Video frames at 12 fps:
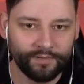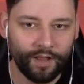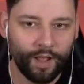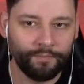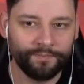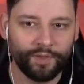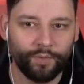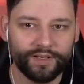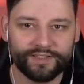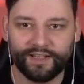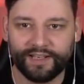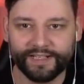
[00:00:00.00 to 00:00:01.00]
I'm the one
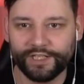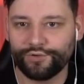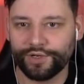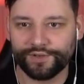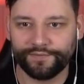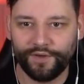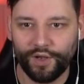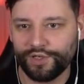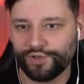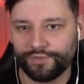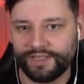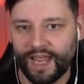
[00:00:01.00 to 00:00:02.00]
that's going to get the treasure
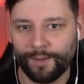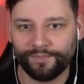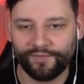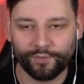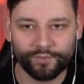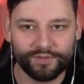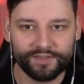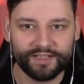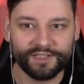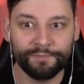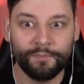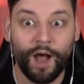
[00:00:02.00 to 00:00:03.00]
first, you damn fools.
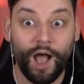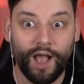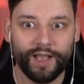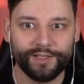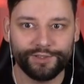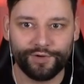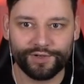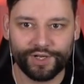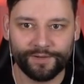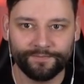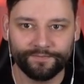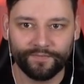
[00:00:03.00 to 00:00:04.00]
It's my
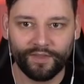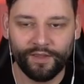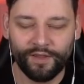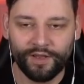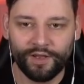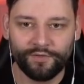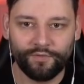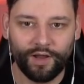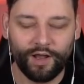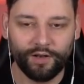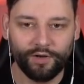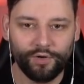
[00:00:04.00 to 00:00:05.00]
treasure. Right,
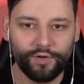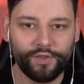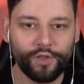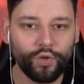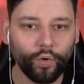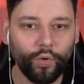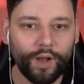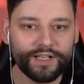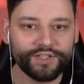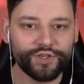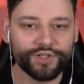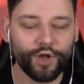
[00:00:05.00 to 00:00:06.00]
Honolulu, the door
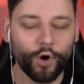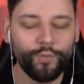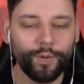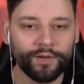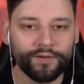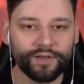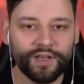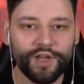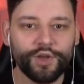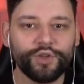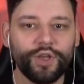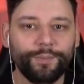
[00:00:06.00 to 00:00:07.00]
has just opened.
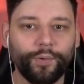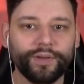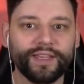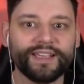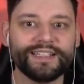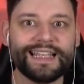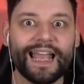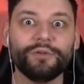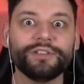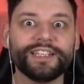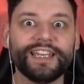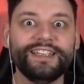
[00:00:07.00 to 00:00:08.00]
Your boy is now
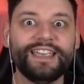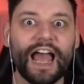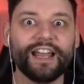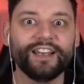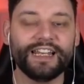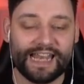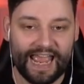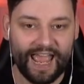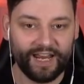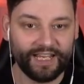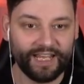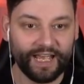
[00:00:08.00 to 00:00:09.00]
skedaddling
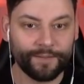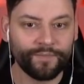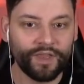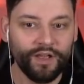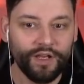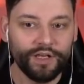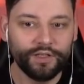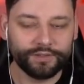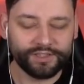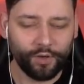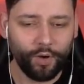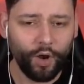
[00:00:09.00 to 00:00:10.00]
out of here.
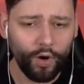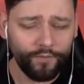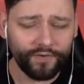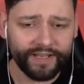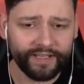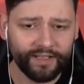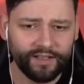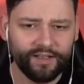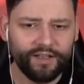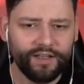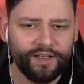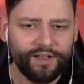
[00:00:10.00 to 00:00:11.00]
So hopefully
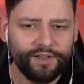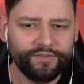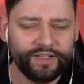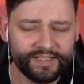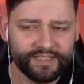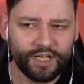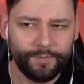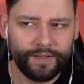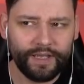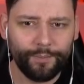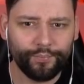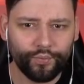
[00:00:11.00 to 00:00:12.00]
this is going to
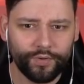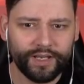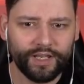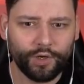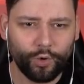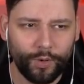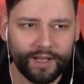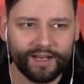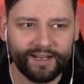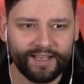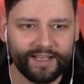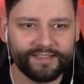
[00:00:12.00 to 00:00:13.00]
be a pretty quick
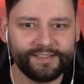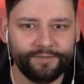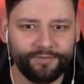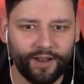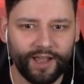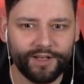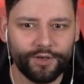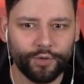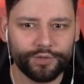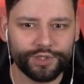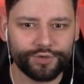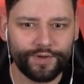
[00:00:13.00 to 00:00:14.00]
and easy flight. No
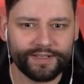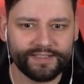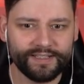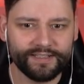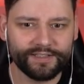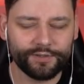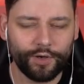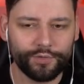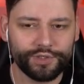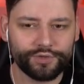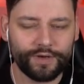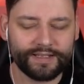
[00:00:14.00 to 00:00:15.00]
stresses, no
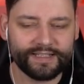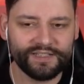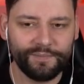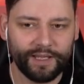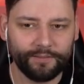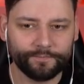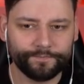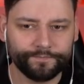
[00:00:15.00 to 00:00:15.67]
stresses, mate.